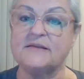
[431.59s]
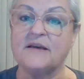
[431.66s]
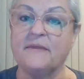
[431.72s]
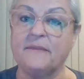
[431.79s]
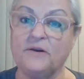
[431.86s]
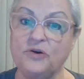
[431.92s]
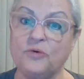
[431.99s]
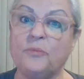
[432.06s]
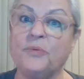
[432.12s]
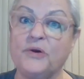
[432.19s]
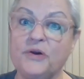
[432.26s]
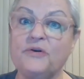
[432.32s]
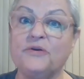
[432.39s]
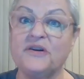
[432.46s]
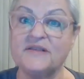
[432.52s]
and then you'll
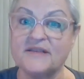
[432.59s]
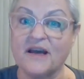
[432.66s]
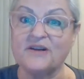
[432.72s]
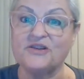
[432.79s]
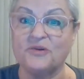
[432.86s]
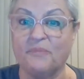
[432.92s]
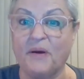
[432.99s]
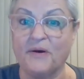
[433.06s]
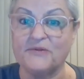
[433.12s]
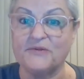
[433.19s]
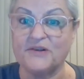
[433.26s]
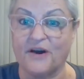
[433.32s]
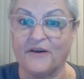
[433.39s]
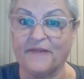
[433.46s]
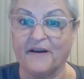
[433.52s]
put your discussion
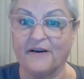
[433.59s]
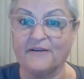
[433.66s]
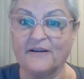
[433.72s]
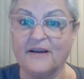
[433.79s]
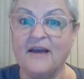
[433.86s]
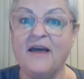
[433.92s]
post on there.